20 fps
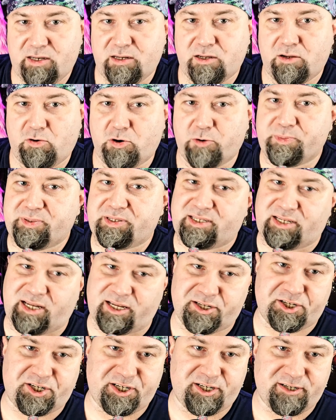Corpse
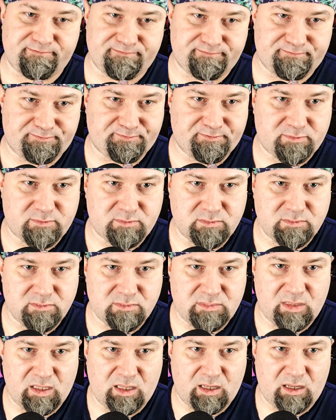Stench.
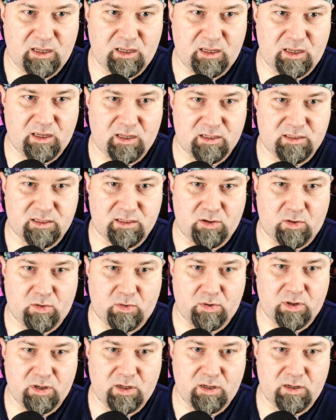It's an
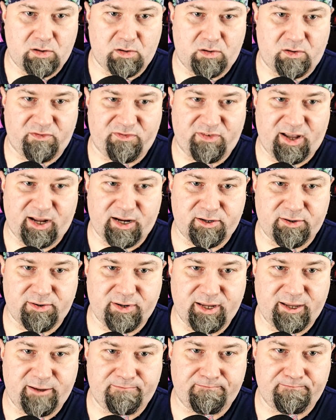aura,
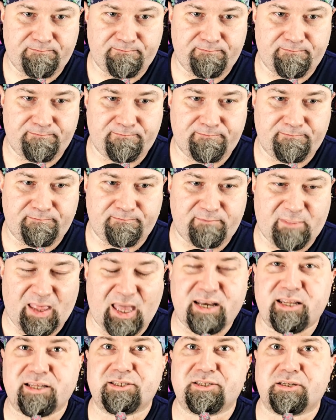olfactory,
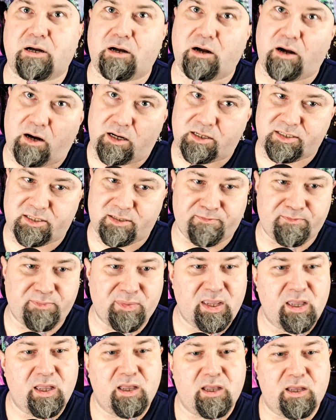and it's awesome.
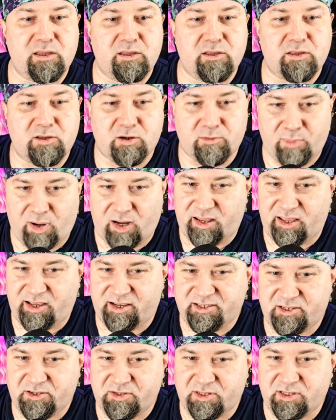Your body
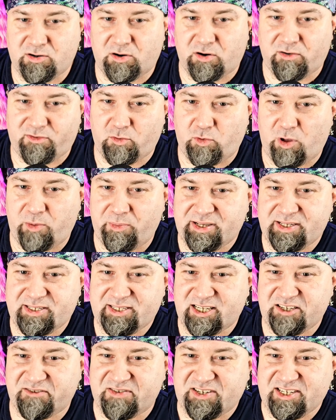exudes an overwhelming
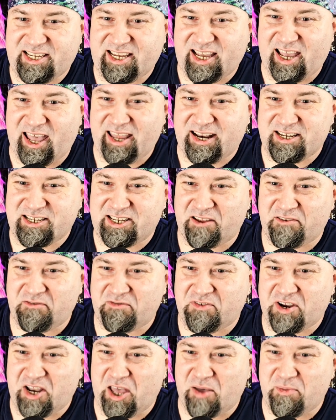scent of decay and a
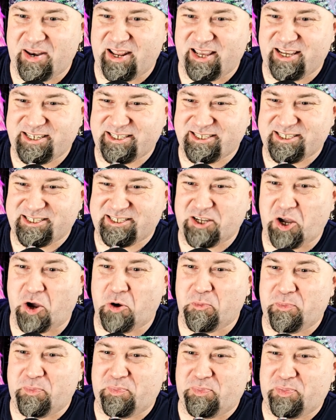ten-foot emanation so
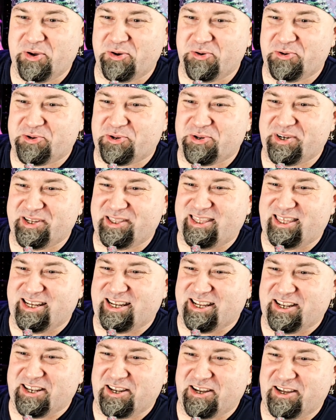putrid that
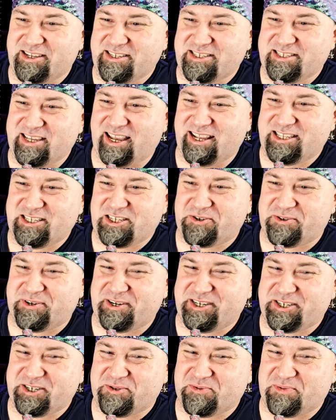it nauseates
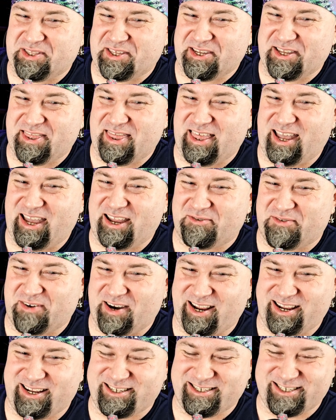creatures within that
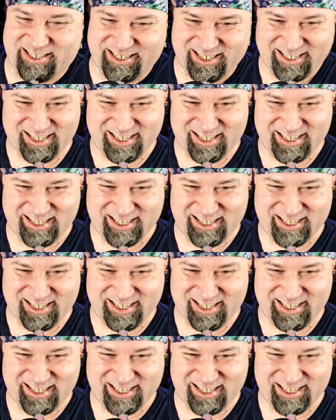range.